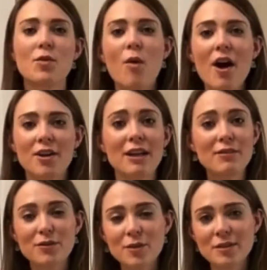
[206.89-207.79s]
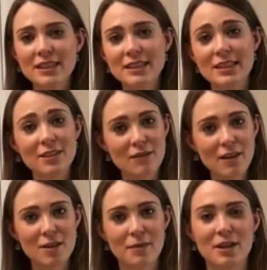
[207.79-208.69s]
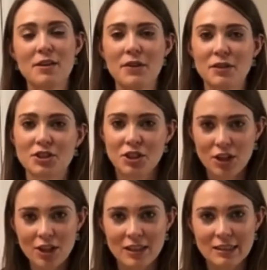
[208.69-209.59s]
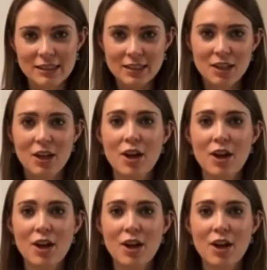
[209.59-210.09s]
the water influences the development of ocean currents.